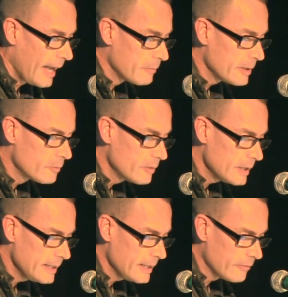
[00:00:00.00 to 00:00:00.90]
And we've
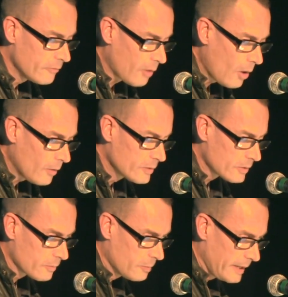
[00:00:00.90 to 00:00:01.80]
really evolved